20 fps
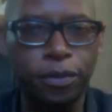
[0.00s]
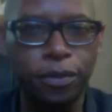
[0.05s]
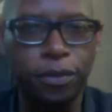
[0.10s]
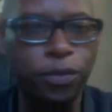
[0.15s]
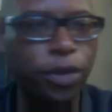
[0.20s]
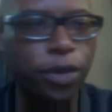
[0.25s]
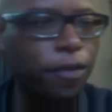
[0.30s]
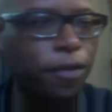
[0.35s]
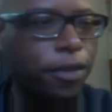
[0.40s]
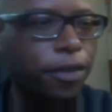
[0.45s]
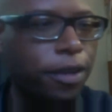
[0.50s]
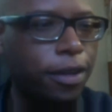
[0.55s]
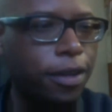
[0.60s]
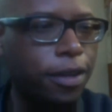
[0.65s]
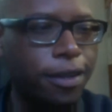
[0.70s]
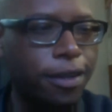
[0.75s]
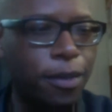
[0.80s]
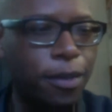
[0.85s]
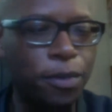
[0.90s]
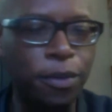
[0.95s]
we have a
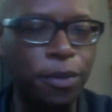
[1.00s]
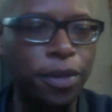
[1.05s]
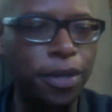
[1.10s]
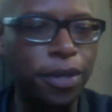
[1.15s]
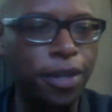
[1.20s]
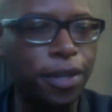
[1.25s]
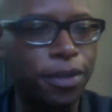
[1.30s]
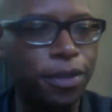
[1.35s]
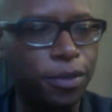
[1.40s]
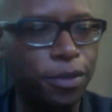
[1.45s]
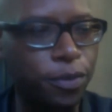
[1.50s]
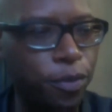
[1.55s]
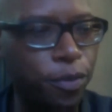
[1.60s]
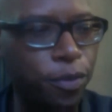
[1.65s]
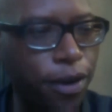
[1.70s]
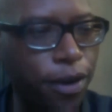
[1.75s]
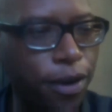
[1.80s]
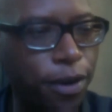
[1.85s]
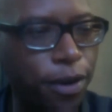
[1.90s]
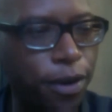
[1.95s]
couple of minutes
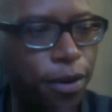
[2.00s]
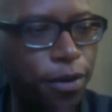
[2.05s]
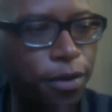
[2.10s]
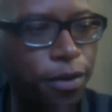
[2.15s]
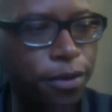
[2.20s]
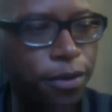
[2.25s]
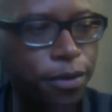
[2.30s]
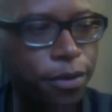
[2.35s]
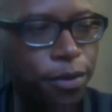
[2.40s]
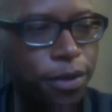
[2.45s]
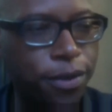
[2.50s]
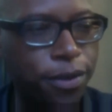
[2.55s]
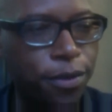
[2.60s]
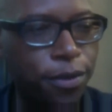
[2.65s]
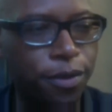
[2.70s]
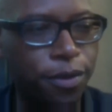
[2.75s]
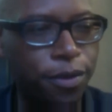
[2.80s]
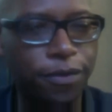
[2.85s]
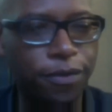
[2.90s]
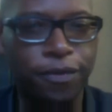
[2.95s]
where we can
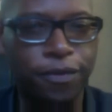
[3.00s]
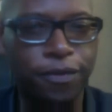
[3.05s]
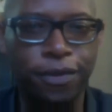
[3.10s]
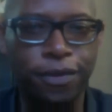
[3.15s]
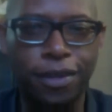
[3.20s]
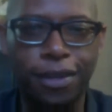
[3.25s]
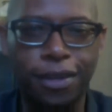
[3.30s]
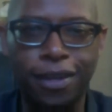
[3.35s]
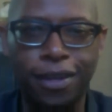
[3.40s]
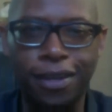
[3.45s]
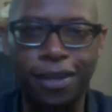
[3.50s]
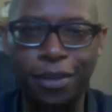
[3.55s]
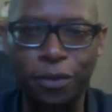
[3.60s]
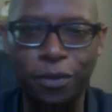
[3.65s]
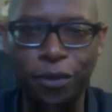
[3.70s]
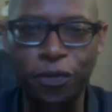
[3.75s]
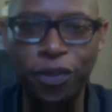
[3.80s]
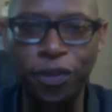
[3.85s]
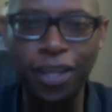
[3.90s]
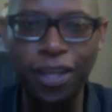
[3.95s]
sort of
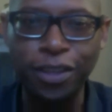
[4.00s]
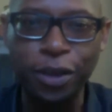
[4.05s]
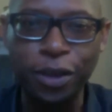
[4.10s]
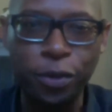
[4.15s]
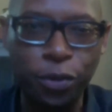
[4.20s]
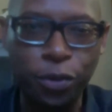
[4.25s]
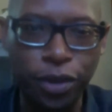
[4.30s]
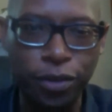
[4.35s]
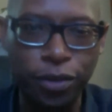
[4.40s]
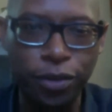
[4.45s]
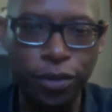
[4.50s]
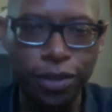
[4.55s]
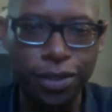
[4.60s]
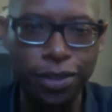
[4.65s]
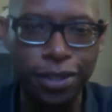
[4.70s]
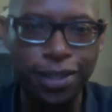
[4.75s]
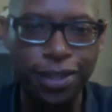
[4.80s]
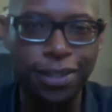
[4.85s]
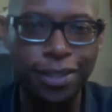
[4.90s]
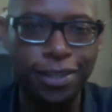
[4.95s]
reflect on what
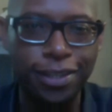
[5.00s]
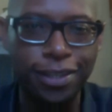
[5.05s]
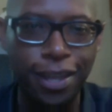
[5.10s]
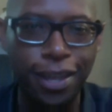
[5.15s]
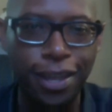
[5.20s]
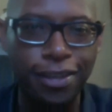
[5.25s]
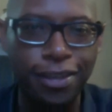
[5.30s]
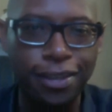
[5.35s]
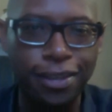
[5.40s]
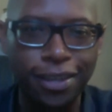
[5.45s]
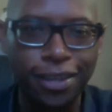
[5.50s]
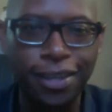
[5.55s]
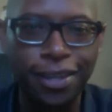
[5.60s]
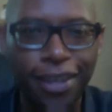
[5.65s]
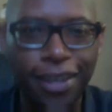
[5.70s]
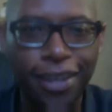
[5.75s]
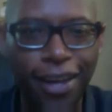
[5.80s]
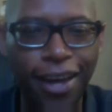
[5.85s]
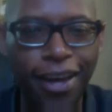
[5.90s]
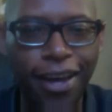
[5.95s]
Sonny said.
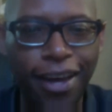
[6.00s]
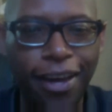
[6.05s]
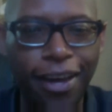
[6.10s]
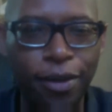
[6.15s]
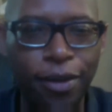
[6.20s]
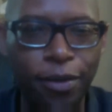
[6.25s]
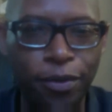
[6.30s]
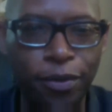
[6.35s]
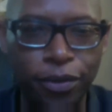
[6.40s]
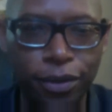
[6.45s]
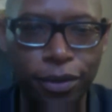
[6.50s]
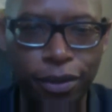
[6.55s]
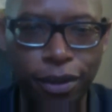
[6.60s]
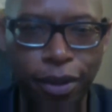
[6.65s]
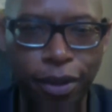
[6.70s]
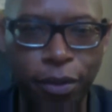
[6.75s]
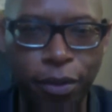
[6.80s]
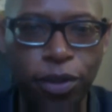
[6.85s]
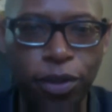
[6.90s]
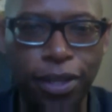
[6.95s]
I'm
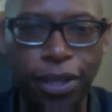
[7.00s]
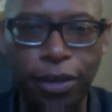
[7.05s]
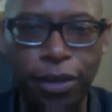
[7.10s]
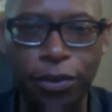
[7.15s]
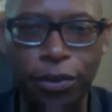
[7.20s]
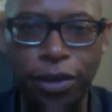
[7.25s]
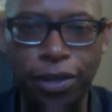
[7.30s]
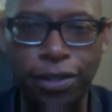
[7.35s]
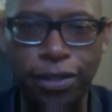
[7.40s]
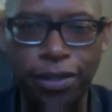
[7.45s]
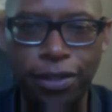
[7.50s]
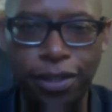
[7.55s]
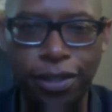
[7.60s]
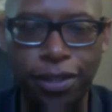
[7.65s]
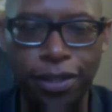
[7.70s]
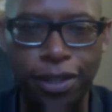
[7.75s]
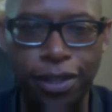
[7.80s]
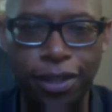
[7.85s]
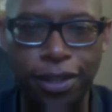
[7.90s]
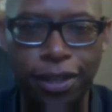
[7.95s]
really
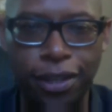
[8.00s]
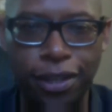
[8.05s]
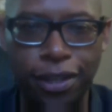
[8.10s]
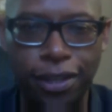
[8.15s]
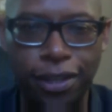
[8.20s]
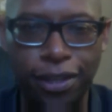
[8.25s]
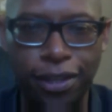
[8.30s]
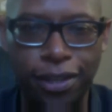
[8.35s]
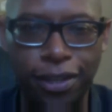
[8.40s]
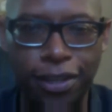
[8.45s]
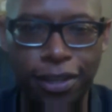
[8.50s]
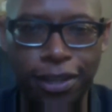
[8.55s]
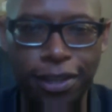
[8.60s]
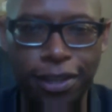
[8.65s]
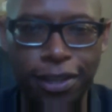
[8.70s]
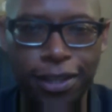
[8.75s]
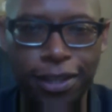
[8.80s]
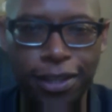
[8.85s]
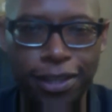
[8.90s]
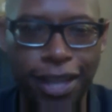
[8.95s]
interested in
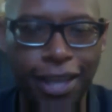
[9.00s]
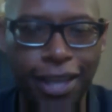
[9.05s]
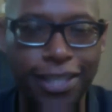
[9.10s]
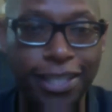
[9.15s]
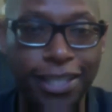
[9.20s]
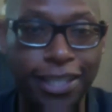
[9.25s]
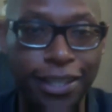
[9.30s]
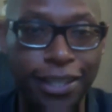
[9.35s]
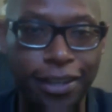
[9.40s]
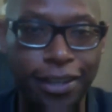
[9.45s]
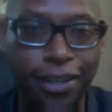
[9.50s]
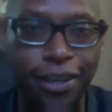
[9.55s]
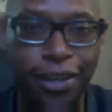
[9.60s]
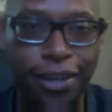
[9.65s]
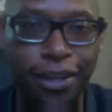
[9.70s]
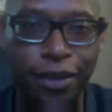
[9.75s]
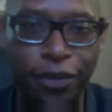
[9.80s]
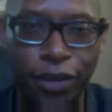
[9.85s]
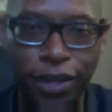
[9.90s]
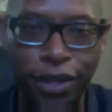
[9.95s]
this idea
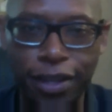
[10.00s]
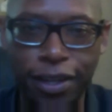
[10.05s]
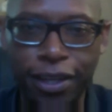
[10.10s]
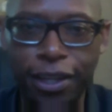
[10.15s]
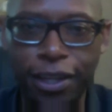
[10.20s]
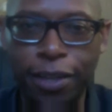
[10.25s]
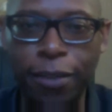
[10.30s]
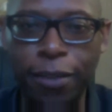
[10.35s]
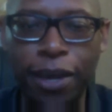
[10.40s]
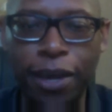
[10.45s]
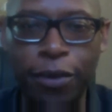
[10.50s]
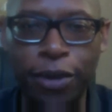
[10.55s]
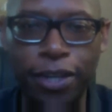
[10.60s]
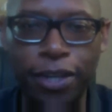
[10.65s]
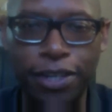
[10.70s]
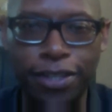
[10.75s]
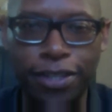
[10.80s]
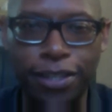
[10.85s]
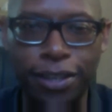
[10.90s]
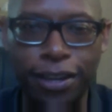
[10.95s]
of
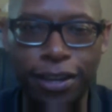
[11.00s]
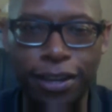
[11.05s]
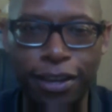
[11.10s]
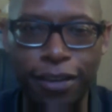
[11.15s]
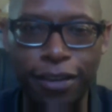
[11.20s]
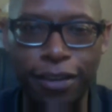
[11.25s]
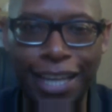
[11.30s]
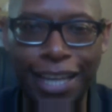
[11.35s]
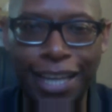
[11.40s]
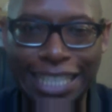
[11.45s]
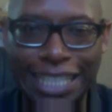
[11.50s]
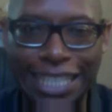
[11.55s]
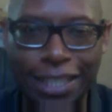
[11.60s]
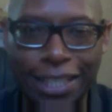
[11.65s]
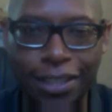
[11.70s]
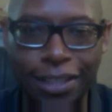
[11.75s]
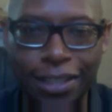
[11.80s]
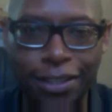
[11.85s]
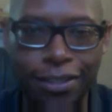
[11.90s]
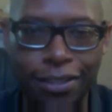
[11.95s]
migration of
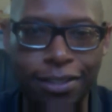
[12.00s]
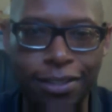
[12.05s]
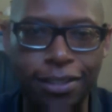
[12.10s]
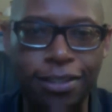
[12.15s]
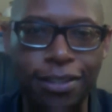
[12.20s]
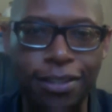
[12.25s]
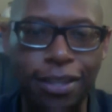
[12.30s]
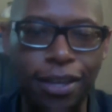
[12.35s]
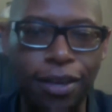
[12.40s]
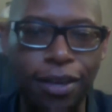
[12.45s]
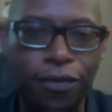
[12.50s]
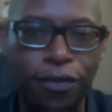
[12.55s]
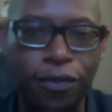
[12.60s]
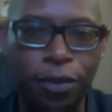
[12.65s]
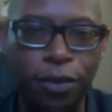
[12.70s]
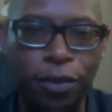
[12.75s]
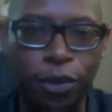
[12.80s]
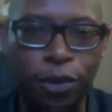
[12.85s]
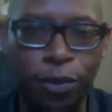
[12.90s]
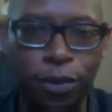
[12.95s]
ideas
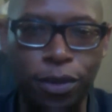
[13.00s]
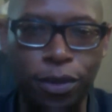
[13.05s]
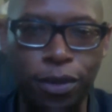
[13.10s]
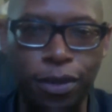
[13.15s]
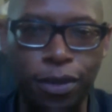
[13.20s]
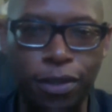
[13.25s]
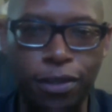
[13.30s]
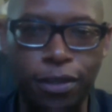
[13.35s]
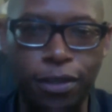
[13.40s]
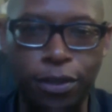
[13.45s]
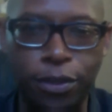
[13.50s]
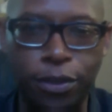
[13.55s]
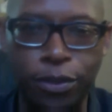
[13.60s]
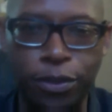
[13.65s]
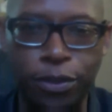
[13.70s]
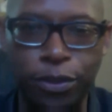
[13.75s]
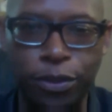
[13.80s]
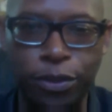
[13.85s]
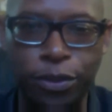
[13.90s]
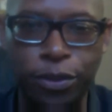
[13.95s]
from Cuba
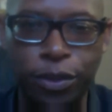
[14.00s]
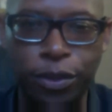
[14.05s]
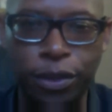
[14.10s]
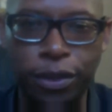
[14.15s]
to